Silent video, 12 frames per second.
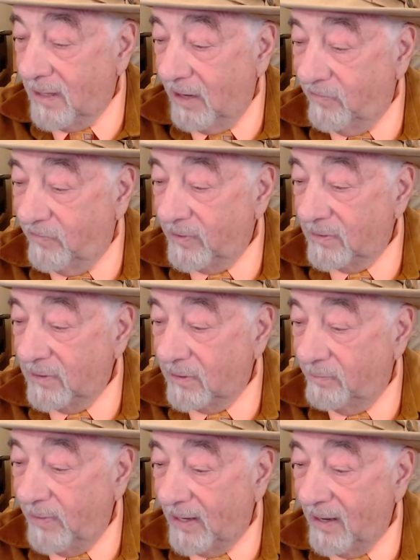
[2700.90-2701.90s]
I feel a
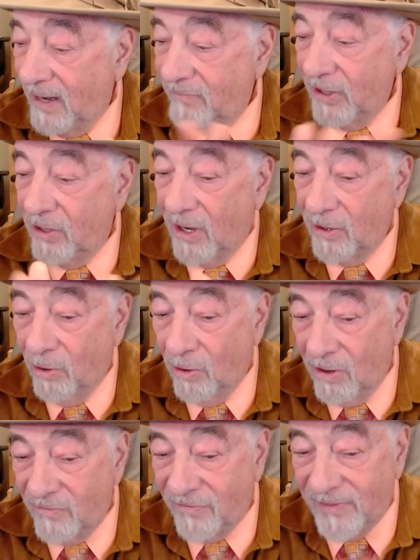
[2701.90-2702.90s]
little better having gone
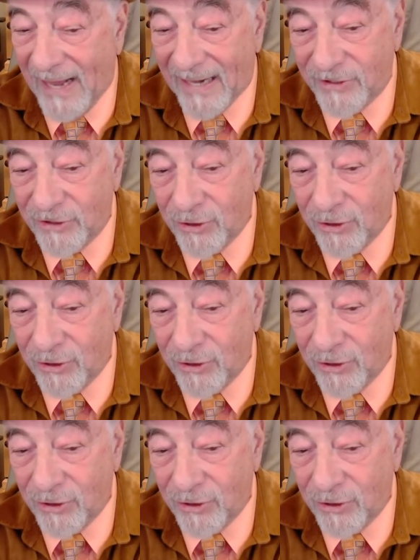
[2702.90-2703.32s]
off that